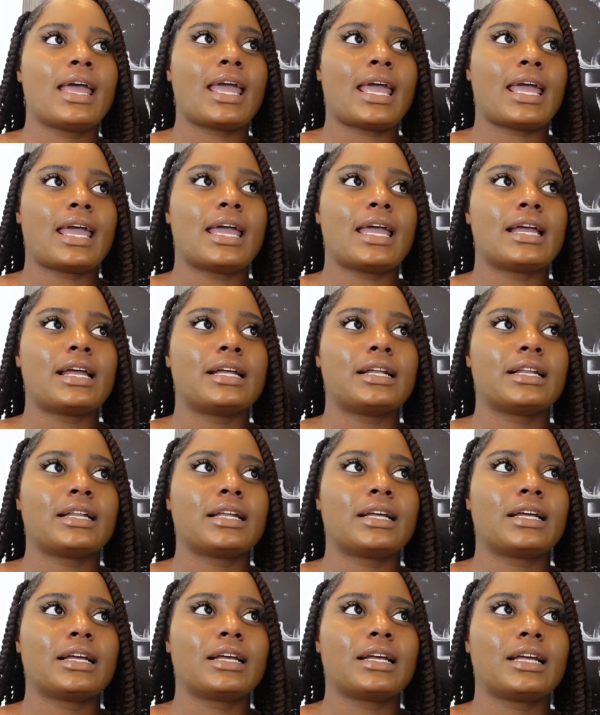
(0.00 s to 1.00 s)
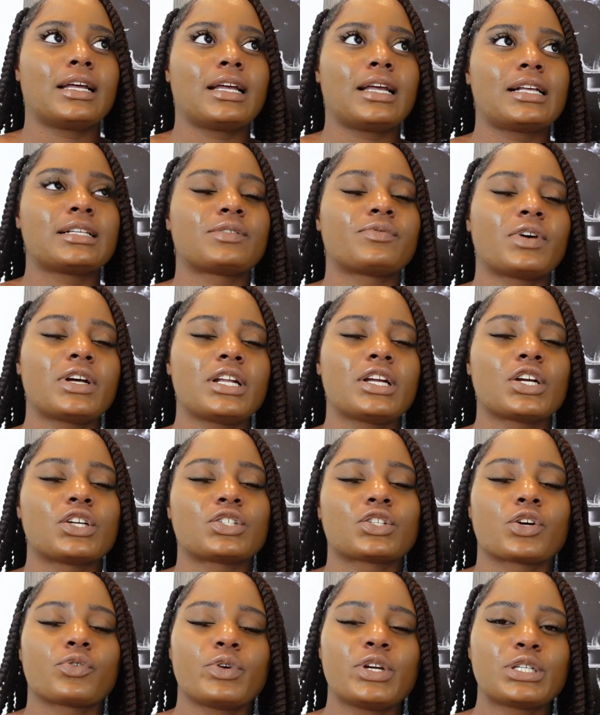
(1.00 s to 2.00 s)
And it's funny because
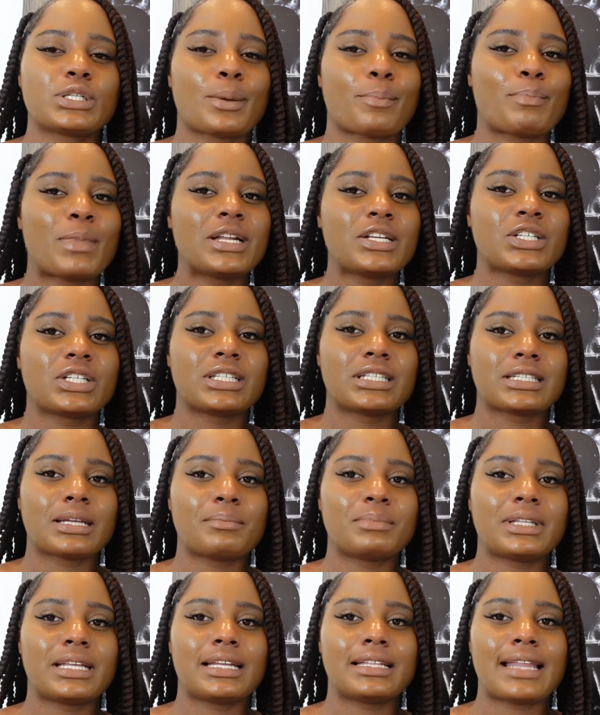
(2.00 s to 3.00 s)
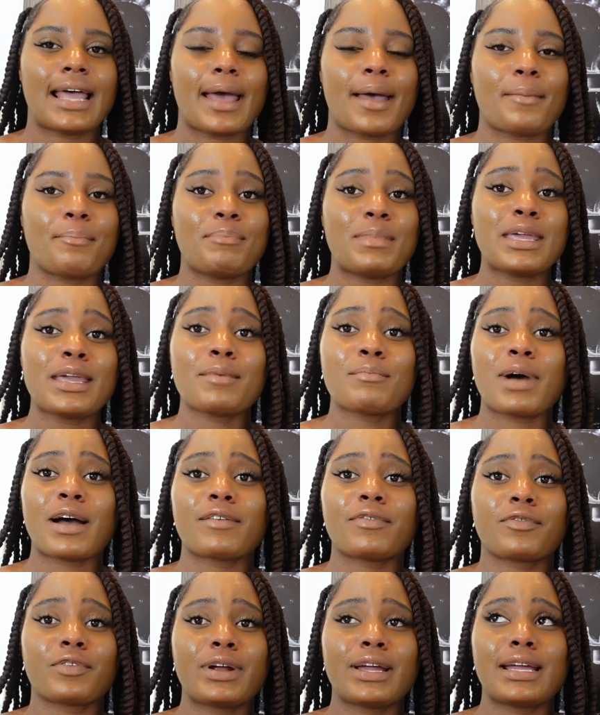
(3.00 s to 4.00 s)
Carisha mentioned something that me and
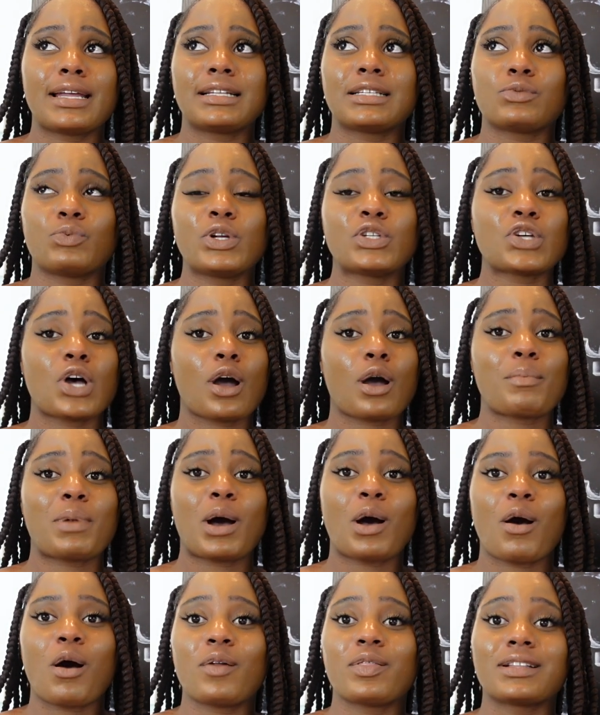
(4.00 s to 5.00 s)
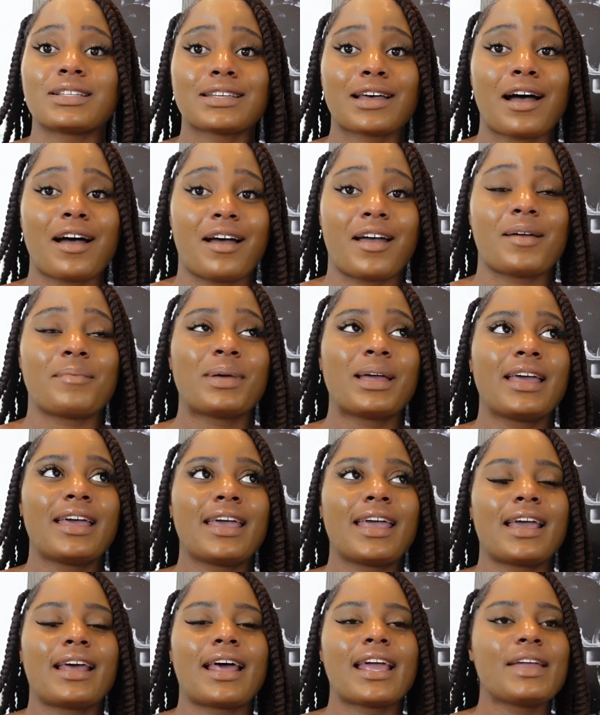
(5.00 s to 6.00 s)
my friends, we talk about all the time.
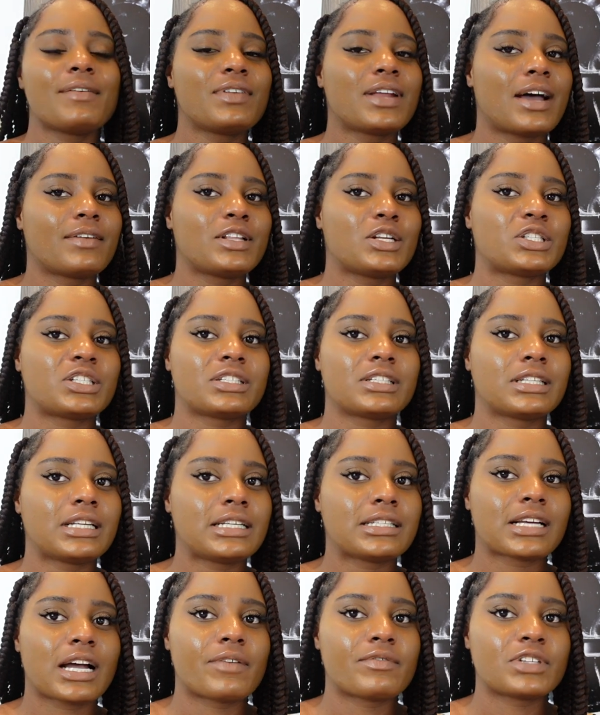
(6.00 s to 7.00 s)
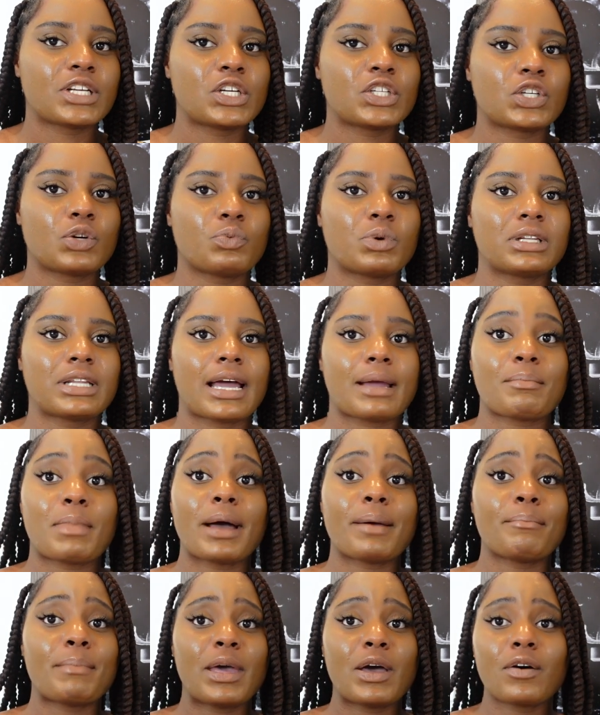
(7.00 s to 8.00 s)
And I even have these conversations with like
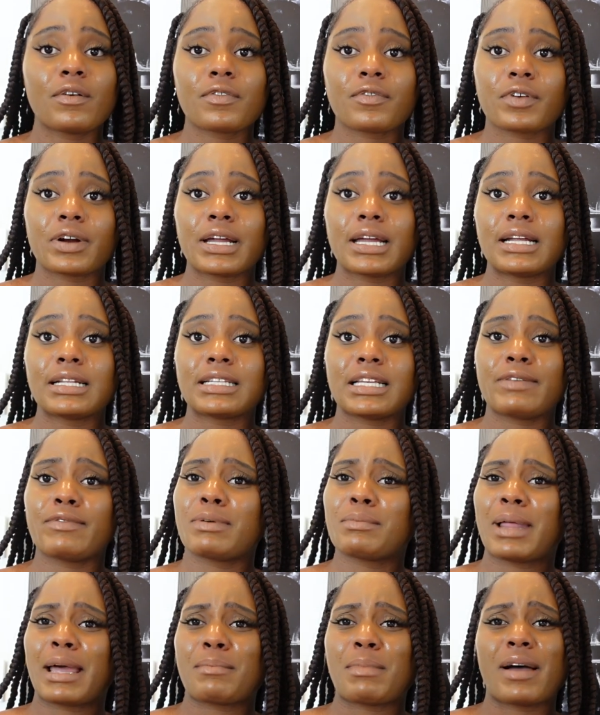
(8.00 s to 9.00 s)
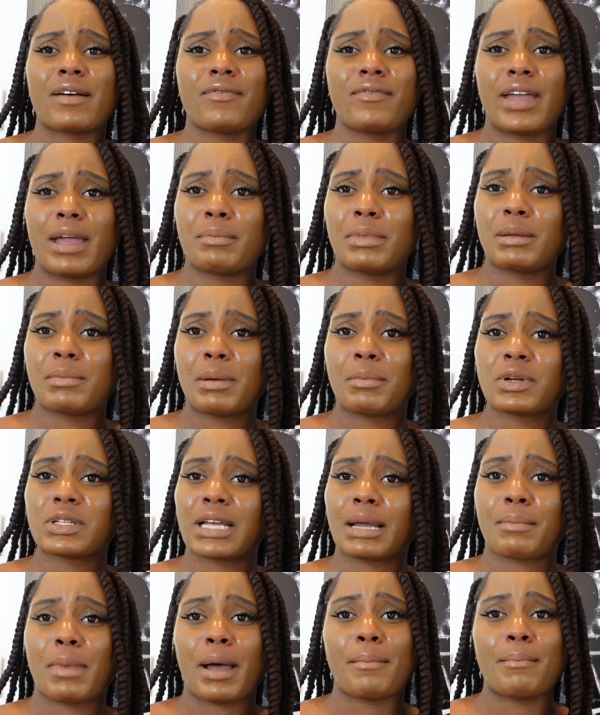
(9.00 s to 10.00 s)
my male friends, even like my family members,
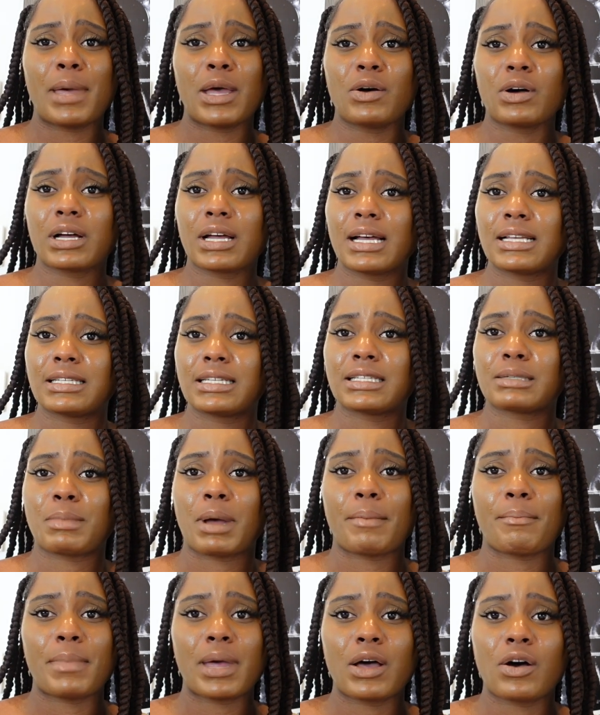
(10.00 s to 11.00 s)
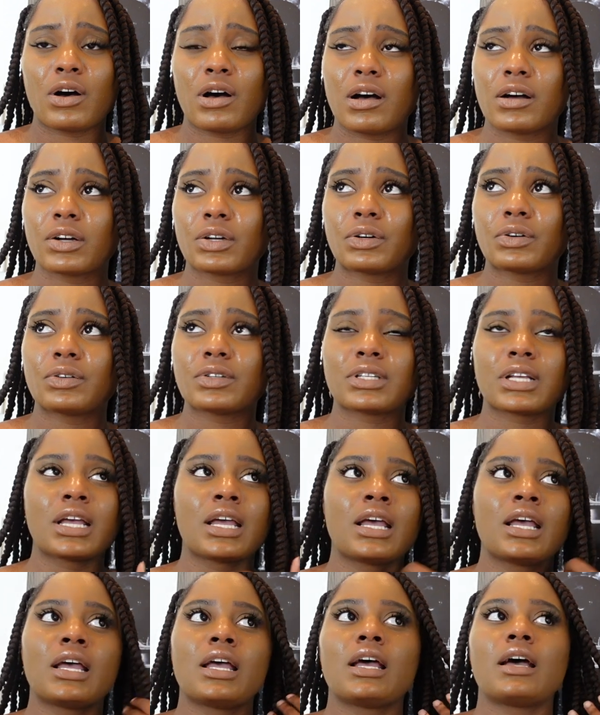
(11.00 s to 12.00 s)
like my male cousins, my male uncles.
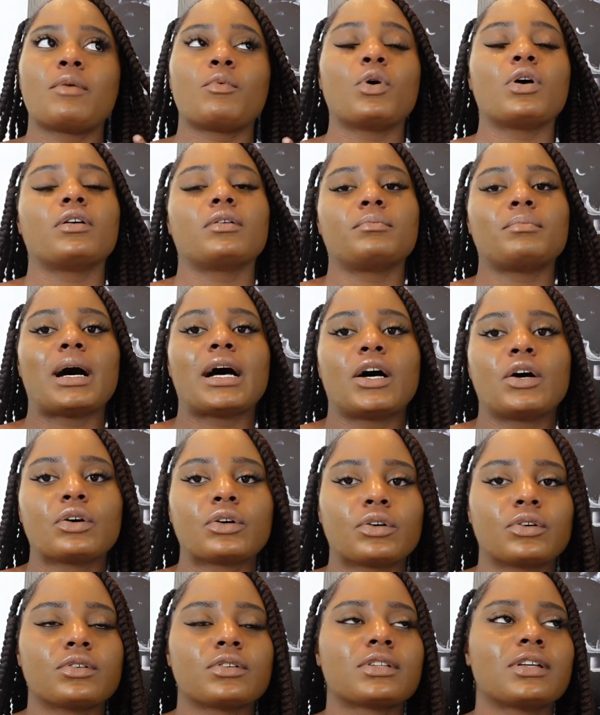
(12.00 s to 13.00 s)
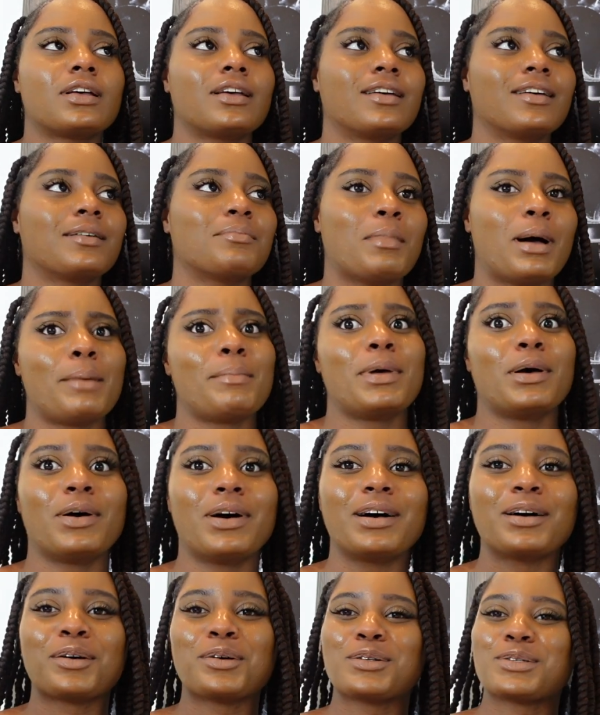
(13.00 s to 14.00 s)
Well, my uncles, my male
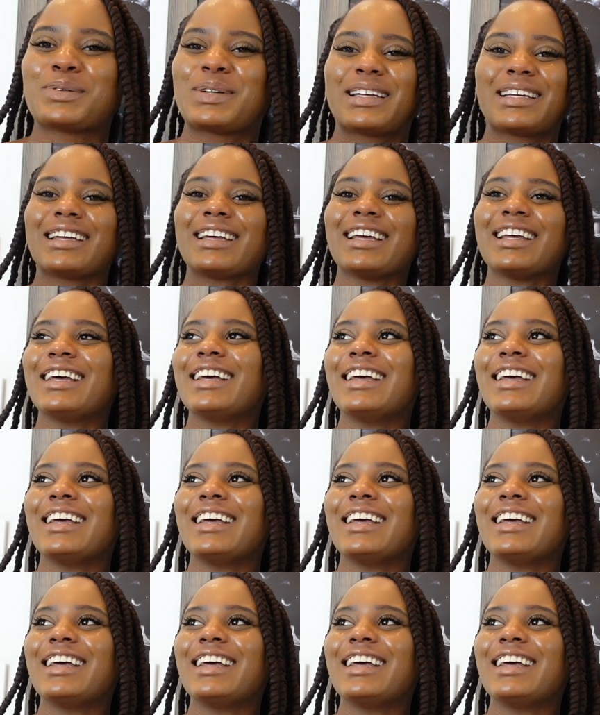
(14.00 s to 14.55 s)
uncles, what?